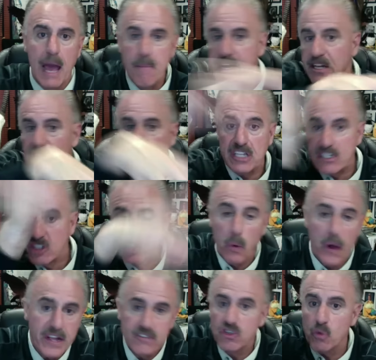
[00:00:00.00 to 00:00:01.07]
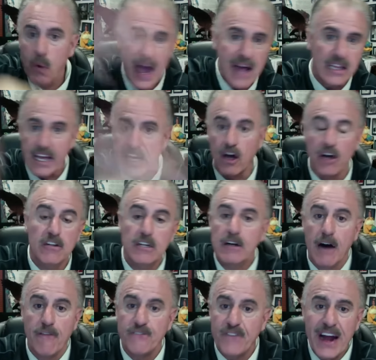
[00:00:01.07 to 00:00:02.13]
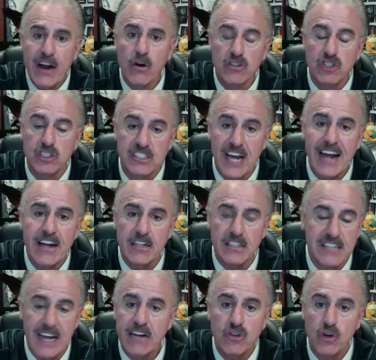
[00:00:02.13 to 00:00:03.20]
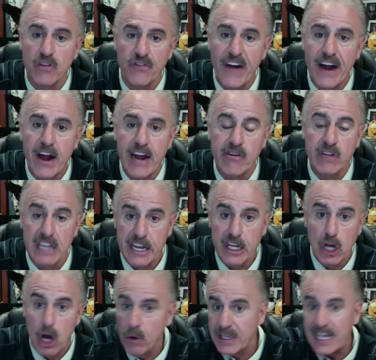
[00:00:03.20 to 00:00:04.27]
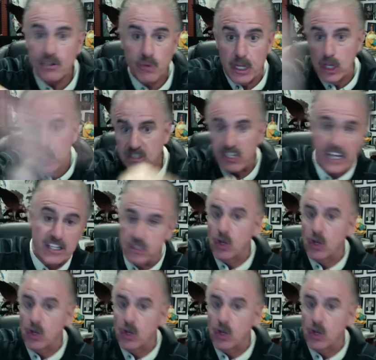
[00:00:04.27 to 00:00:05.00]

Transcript: I mean, it swings around like a fire hose. You tie it to a fire hydrant, let it go, and that's what it looks like.